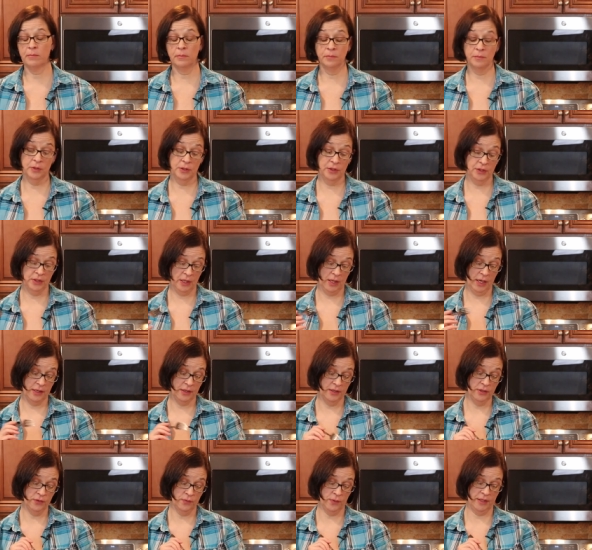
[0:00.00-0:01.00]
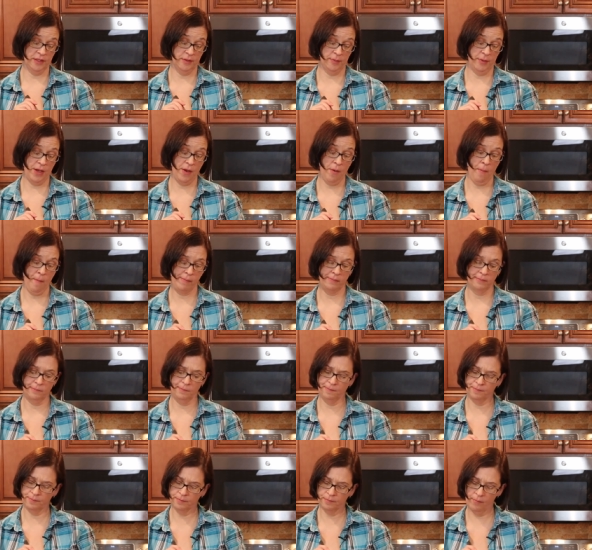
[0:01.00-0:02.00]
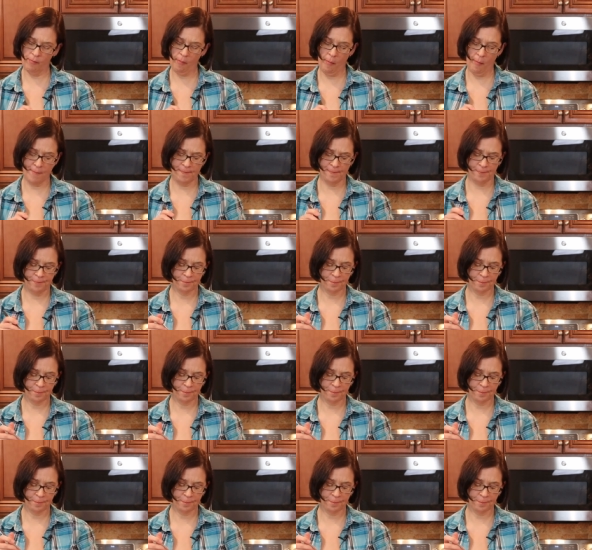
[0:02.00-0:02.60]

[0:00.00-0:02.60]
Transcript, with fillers: At least I like this recipe. Mmm.